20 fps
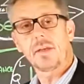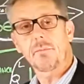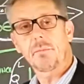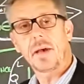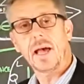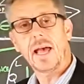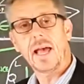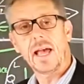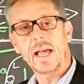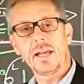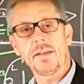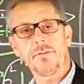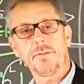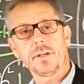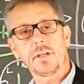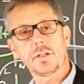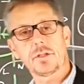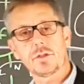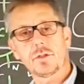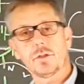the
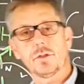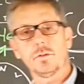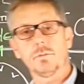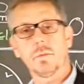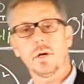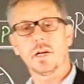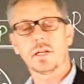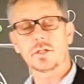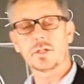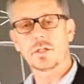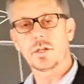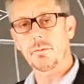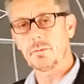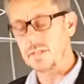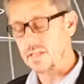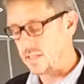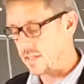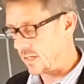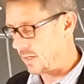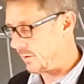behavior too much. So
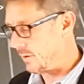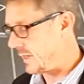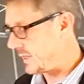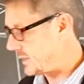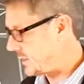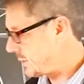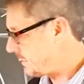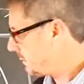with cigarette